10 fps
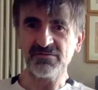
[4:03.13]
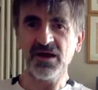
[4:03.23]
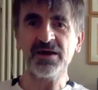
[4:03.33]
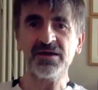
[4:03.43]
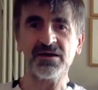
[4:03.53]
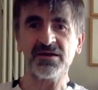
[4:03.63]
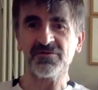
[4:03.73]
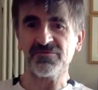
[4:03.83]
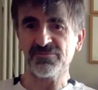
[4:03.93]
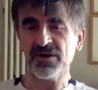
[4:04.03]
yeah, you have
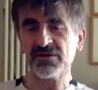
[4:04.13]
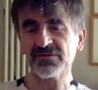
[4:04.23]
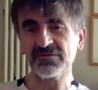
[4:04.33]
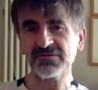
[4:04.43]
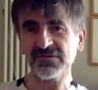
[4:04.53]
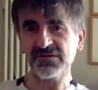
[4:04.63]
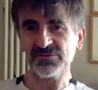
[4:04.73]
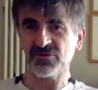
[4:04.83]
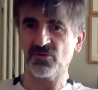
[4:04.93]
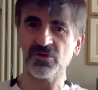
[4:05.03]
Parkinson's disease, but
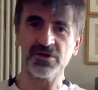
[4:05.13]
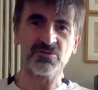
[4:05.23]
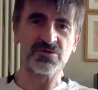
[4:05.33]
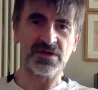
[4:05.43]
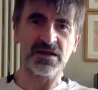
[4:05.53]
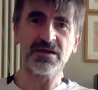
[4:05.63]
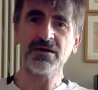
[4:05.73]
don't worry, it won't kill you.